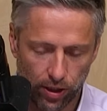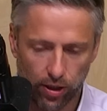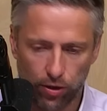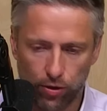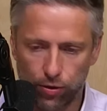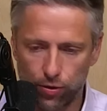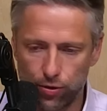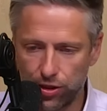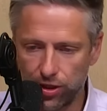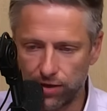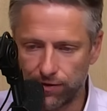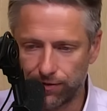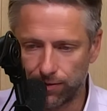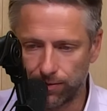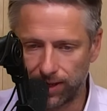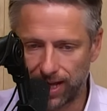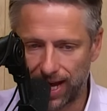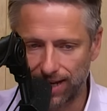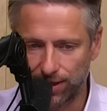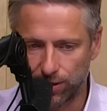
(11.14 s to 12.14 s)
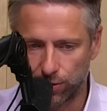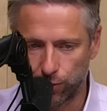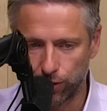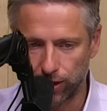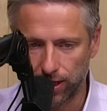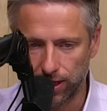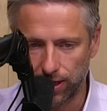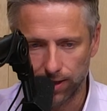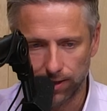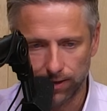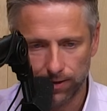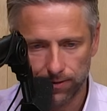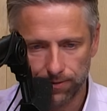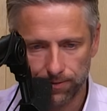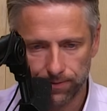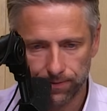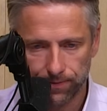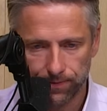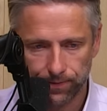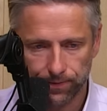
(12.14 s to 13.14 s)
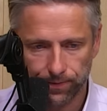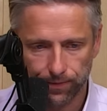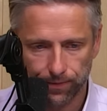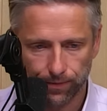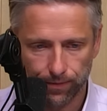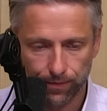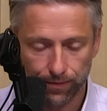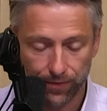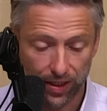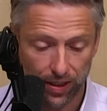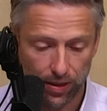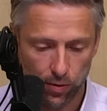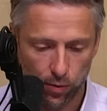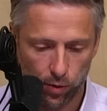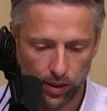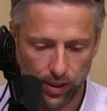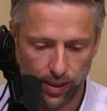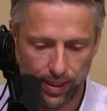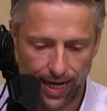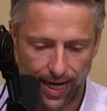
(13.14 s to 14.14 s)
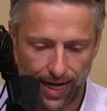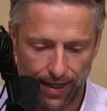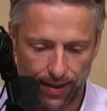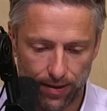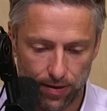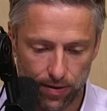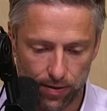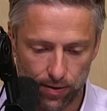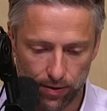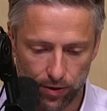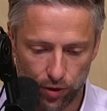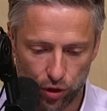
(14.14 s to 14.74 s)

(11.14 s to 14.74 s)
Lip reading: The conclusion from last week was that